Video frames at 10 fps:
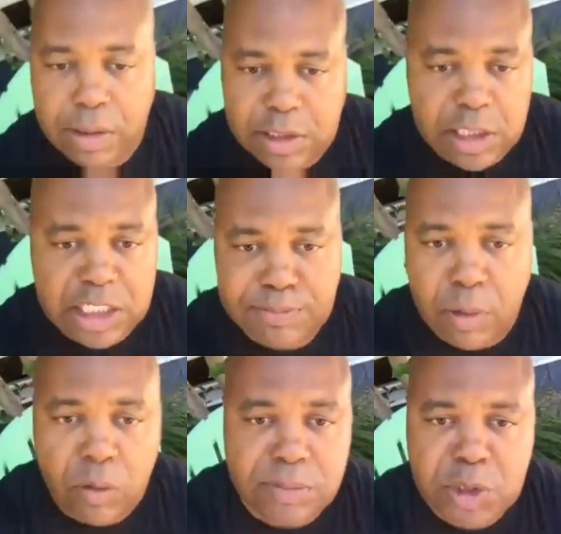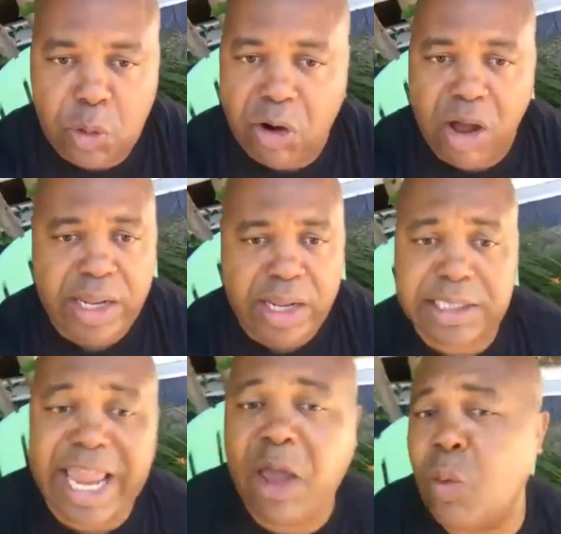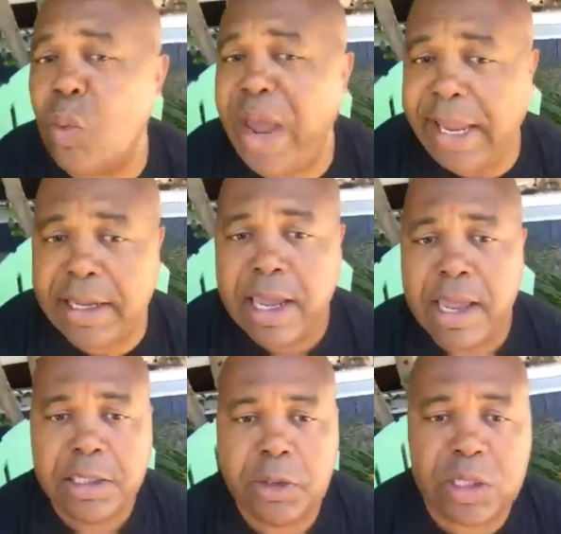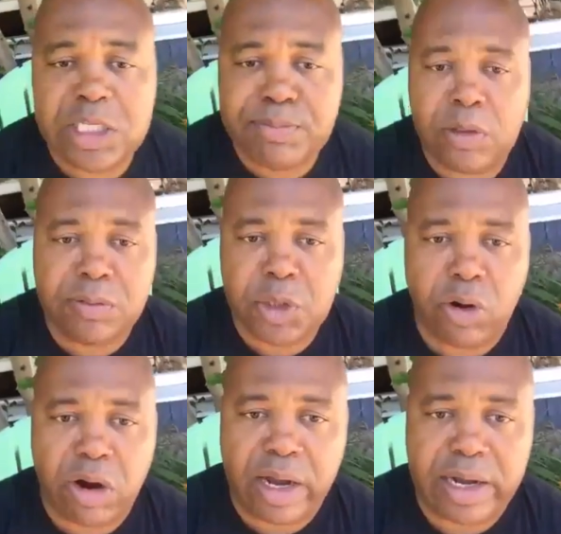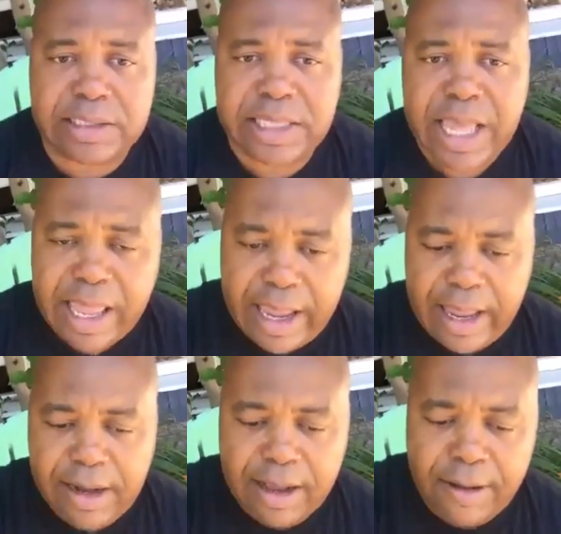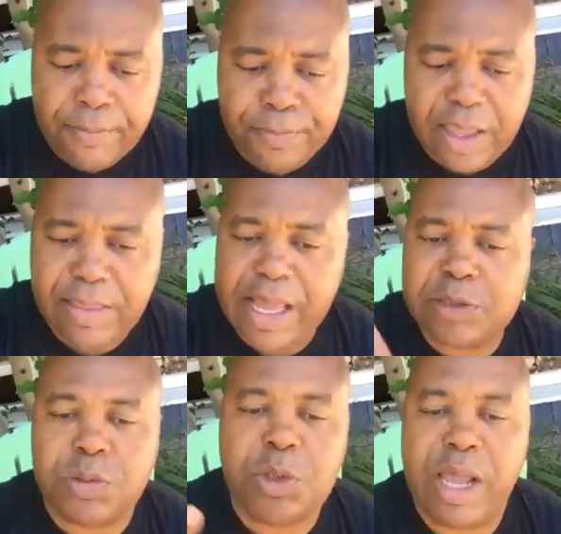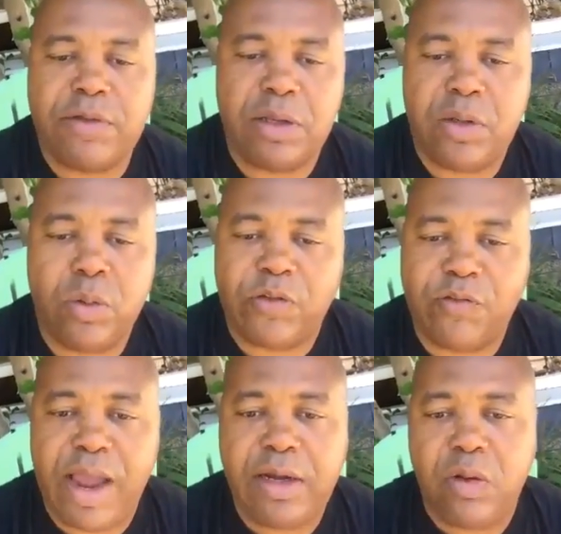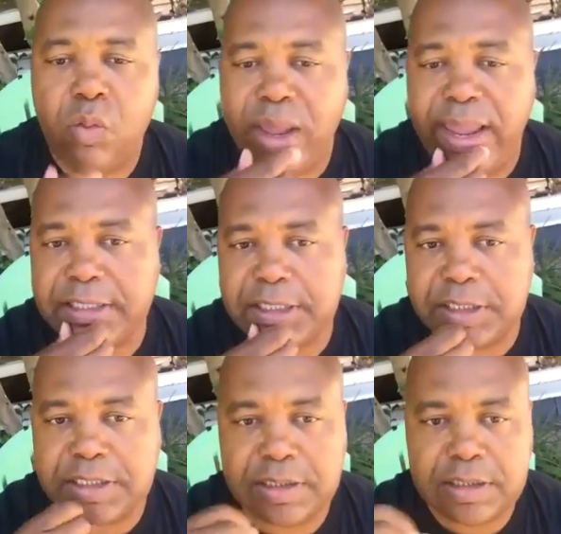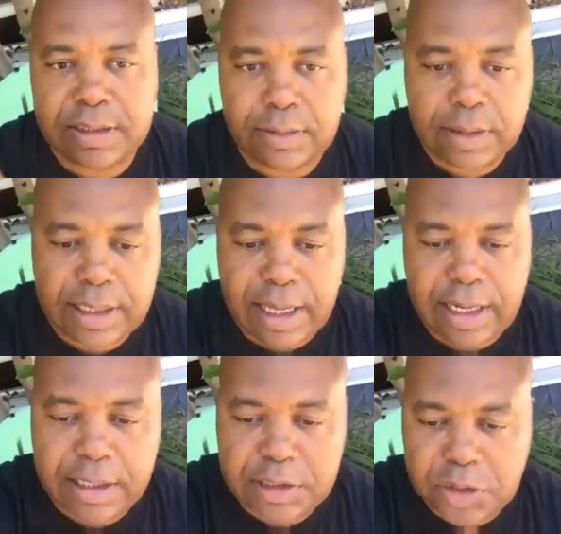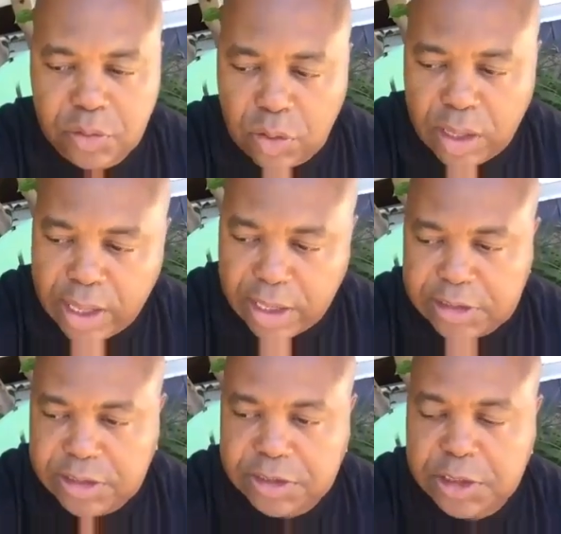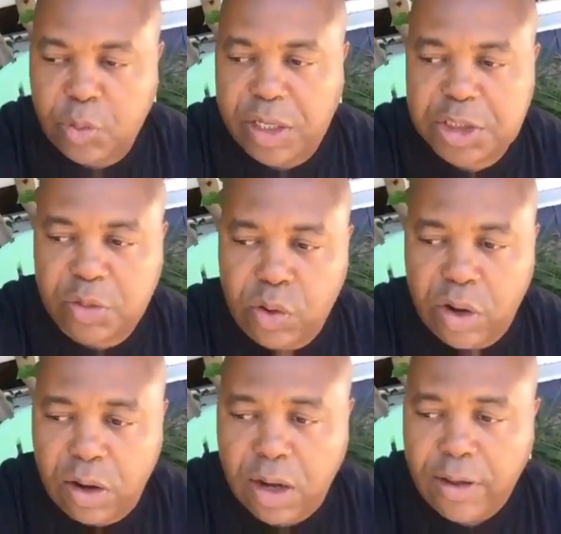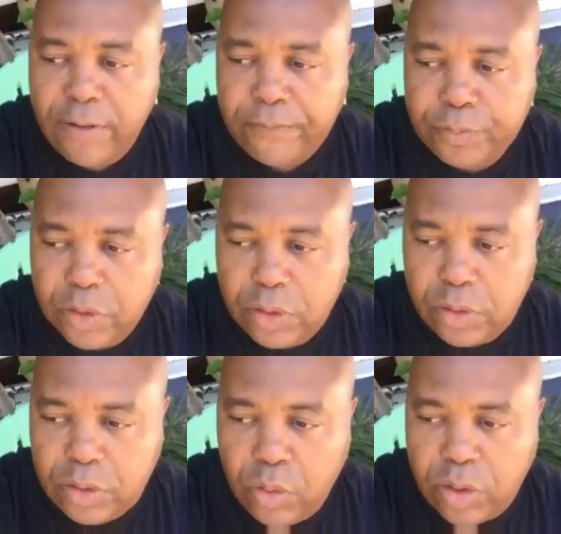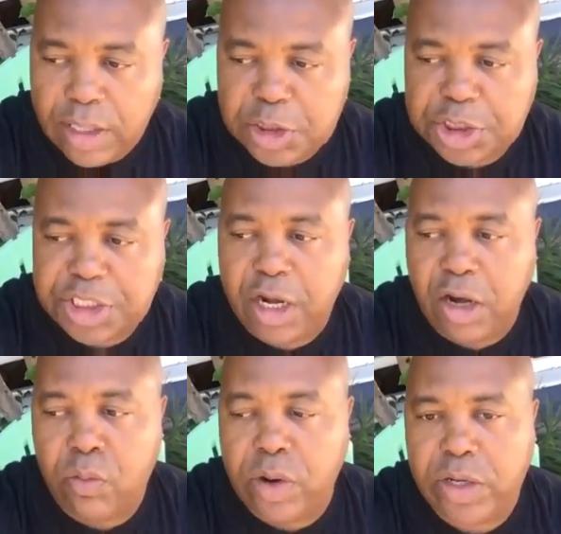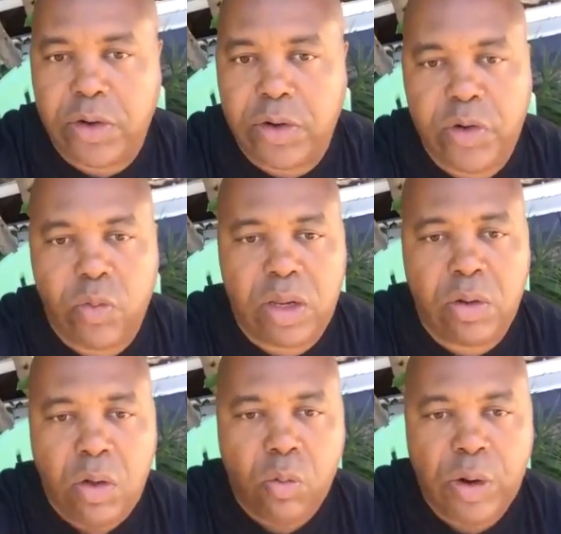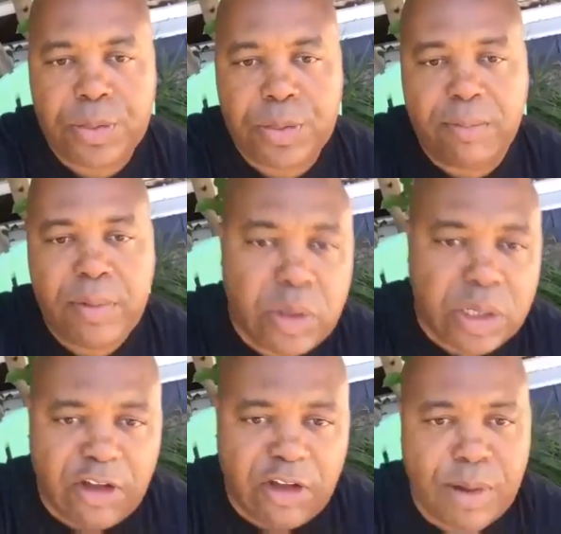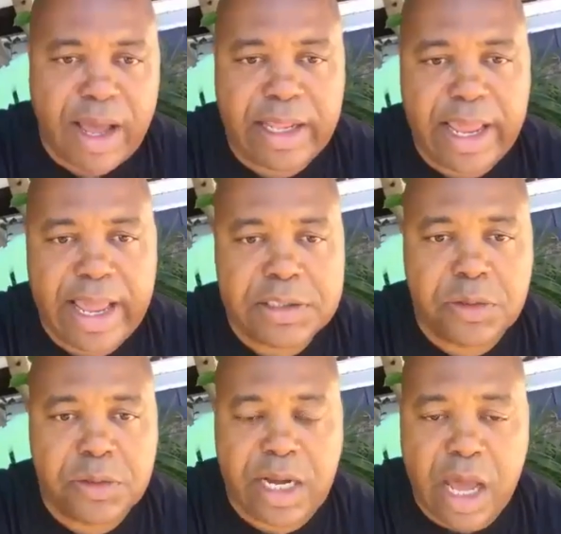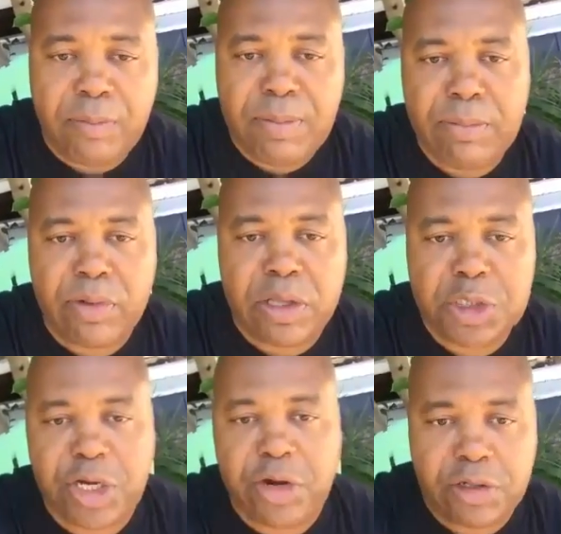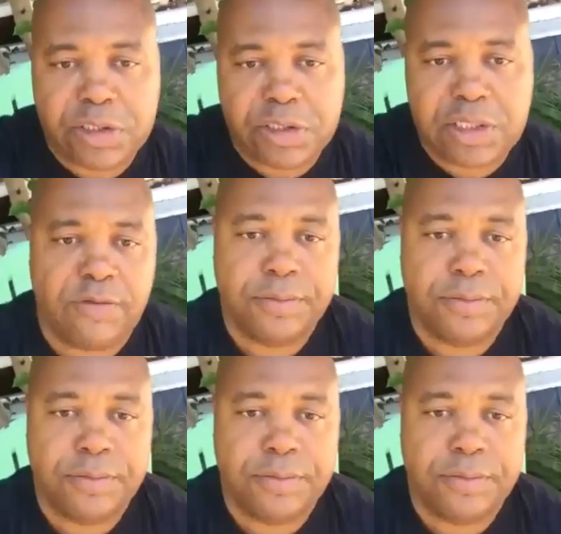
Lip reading: just expose them to our audience. Can't wait to expose them to our audience. And that's what you have to do, is find a way to get into a situation where you can share what you're doing with the community of podcasters and other people can share your stuff.